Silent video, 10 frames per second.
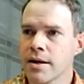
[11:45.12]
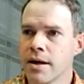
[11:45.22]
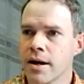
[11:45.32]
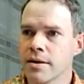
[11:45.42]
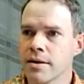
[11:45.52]

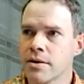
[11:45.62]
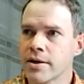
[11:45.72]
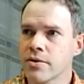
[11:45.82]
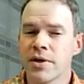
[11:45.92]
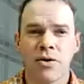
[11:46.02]
I
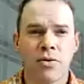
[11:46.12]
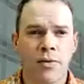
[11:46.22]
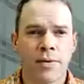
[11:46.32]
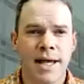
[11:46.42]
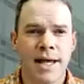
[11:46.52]
don't think you
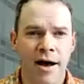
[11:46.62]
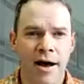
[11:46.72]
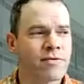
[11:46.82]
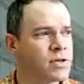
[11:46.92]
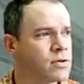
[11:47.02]
always
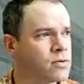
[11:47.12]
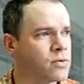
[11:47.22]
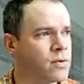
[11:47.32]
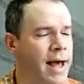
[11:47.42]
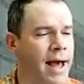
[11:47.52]
have
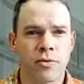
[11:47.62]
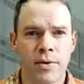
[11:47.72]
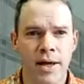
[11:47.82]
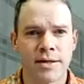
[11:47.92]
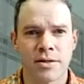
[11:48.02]
to
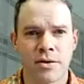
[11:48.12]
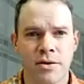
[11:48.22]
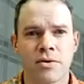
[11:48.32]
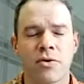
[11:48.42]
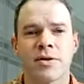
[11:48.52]
acquiesce.
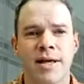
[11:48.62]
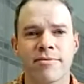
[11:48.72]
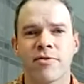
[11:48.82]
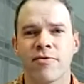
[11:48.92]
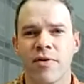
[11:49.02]
You don't always
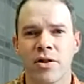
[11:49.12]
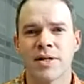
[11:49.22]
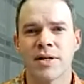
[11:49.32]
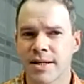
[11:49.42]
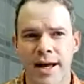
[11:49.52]
have to follow
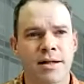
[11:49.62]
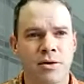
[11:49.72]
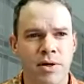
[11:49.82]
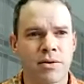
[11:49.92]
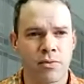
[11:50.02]
exactly
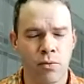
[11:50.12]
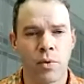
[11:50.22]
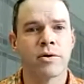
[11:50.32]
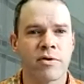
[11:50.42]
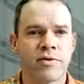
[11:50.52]
what
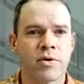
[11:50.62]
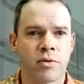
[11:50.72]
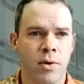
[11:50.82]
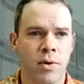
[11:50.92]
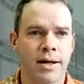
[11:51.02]
one
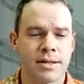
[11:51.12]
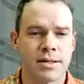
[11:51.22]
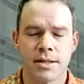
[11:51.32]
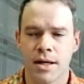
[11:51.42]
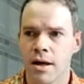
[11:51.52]
reviewer
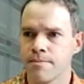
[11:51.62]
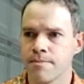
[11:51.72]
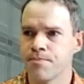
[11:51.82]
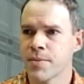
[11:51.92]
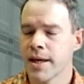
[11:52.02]
wants.
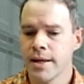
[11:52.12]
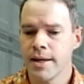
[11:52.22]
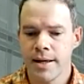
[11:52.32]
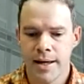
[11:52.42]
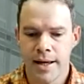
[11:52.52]
And
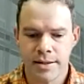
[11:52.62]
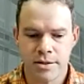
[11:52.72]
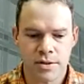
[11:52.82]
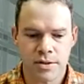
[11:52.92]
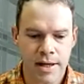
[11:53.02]
so
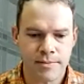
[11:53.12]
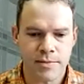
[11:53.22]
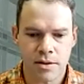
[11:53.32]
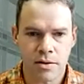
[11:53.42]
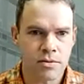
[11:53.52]

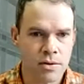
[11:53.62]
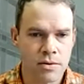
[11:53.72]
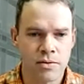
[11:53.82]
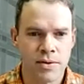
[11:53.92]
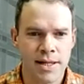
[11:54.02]
sometimes,
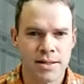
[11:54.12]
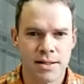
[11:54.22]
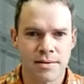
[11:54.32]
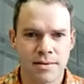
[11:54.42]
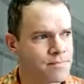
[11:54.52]
you need
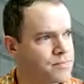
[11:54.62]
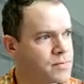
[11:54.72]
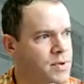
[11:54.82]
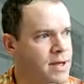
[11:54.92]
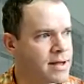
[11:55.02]
to
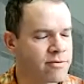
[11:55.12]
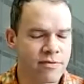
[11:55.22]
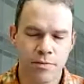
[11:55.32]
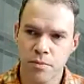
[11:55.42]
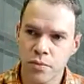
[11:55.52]
kind
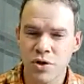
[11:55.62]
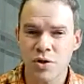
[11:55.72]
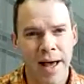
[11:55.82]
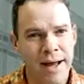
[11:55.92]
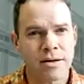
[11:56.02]
of push
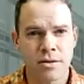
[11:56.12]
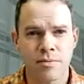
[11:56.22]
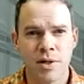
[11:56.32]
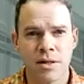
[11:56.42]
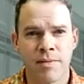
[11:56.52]
back a little
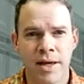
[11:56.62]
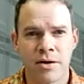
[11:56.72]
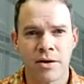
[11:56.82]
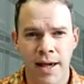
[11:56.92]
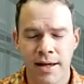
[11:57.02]
bit and make
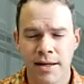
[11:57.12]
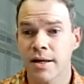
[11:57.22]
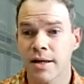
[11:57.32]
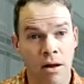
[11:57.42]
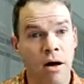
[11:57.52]
your case,
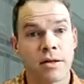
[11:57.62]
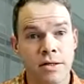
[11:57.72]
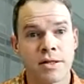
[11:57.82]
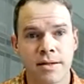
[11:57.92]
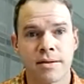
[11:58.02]

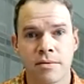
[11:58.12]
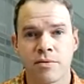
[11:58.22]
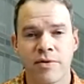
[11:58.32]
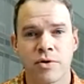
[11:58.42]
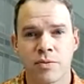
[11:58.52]
acknowledge that the
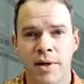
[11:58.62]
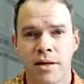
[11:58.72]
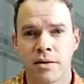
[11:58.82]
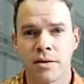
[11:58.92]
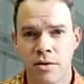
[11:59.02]
reviewer is
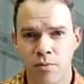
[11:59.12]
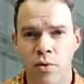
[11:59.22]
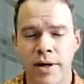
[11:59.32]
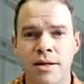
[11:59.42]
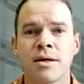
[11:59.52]
making a good
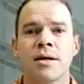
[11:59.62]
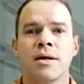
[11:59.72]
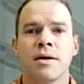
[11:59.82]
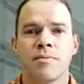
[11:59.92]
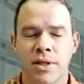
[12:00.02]
point,
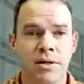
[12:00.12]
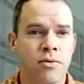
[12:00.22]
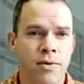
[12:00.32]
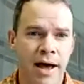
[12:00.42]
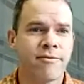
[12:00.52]
but that
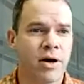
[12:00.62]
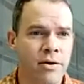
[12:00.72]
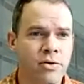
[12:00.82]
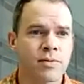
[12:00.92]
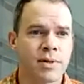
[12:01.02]
you have
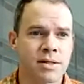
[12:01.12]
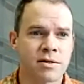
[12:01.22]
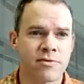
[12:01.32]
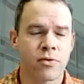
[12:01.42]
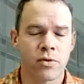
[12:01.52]
other
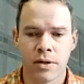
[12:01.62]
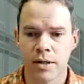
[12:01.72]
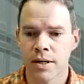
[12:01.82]
reasons for